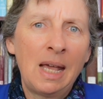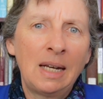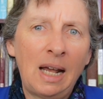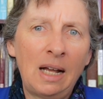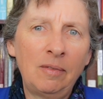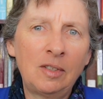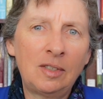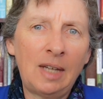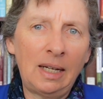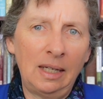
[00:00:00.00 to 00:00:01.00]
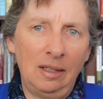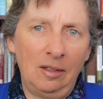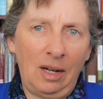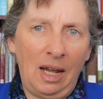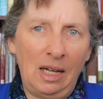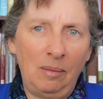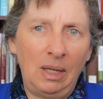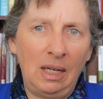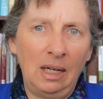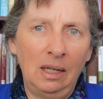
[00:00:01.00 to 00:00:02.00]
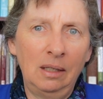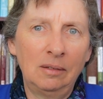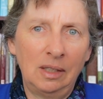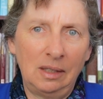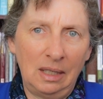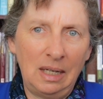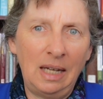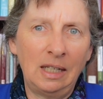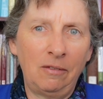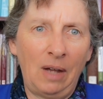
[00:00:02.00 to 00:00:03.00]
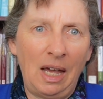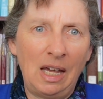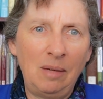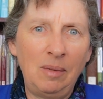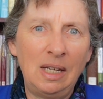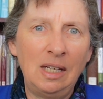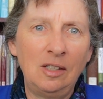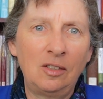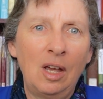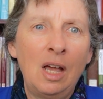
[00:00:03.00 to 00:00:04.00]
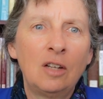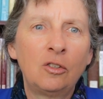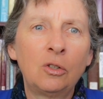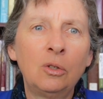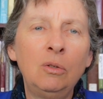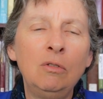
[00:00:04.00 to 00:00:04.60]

Now, the second aim here, the negative aim, is to